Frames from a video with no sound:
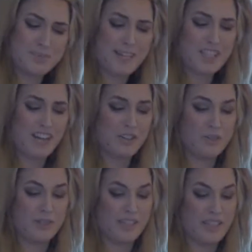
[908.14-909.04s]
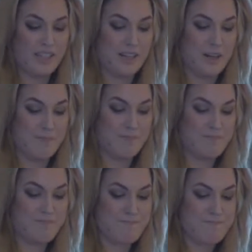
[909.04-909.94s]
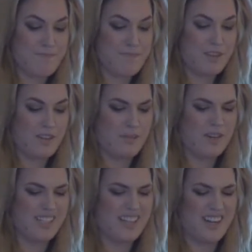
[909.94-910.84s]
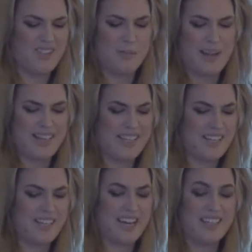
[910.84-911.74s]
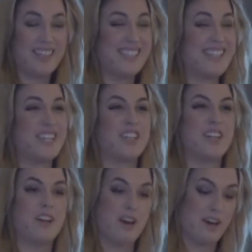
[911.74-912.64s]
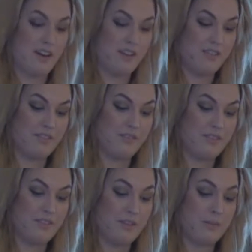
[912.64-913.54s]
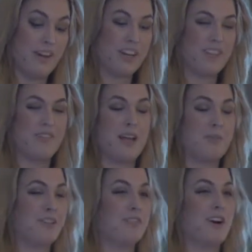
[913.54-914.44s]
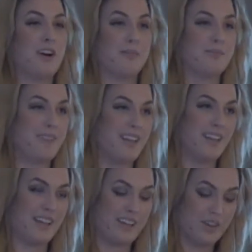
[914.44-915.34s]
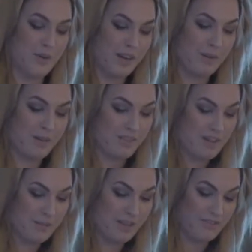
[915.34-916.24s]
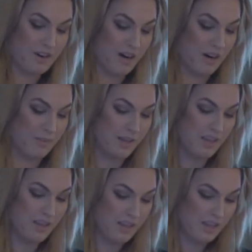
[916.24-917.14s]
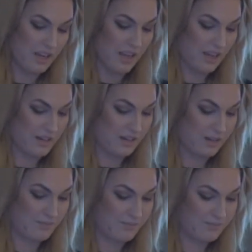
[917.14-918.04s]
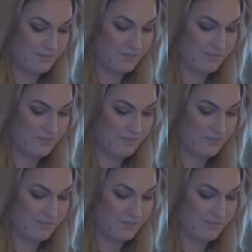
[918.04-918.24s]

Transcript: my childhood really was that a romantic idealization of the American family farm and like growing up in a family farm and um,